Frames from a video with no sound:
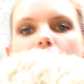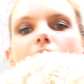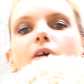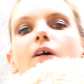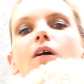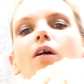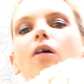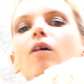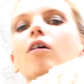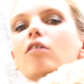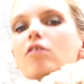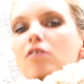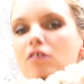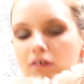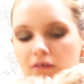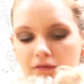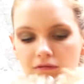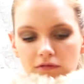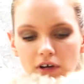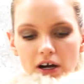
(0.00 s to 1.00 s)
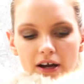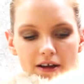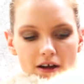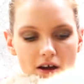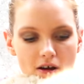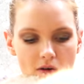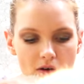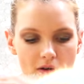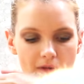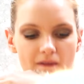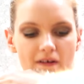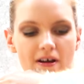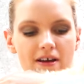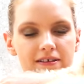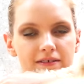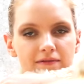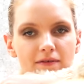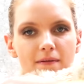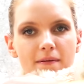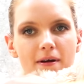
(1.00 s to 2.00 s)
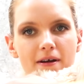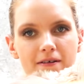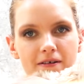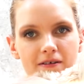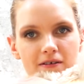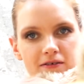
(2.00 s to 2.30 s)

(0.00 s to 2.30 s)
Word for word: Oh, right, where's the remote